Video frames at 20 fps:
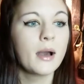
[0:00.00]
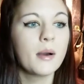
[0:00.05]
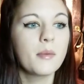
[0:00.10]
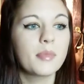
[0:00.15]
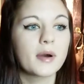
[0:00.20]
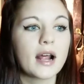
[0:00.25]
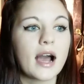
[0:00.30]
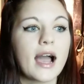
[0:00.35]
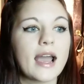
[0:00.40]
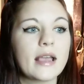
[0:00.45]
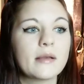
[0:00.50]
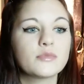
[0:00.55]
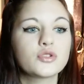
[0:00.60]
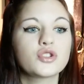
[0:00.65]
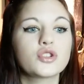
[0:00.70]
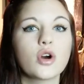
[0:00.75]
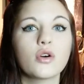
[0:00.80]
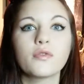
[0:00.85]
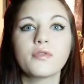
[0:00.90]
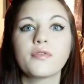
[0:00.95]
But I am
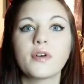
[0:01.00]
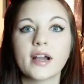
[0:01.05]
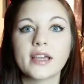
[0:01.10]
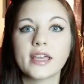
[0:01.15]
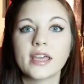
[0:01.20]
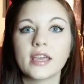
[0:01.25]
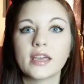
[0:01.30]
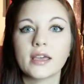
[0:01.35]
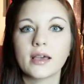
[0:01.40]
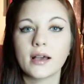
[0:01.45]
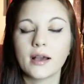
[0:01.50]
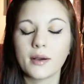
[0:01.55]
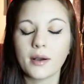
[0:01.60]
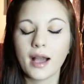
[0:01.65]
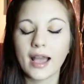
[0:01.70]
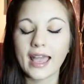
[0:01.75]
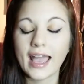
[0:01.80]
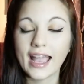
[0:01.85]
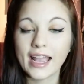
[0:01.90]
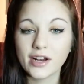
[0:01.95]
so fucking
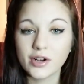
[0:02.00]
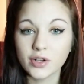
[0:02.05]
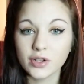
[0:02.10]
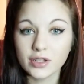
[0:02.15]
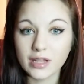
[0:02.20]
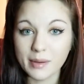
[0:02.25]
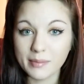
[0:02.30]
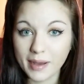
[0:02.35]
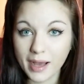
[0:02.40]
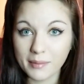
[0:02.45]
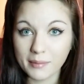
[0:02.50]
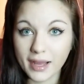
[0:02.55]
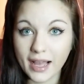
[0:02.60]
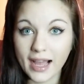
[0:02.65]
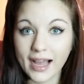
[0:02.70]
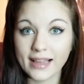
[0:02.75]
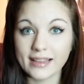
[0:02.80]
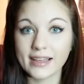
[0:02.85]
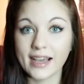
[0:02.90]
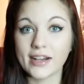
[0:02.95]
anal about my
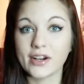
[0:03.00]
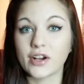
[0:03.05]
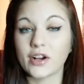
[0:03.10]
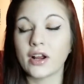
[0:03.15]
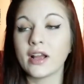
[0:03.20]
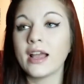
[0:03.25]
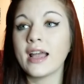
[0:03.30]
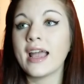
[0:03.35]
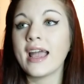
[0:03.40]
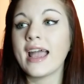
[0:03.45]
eyeliner.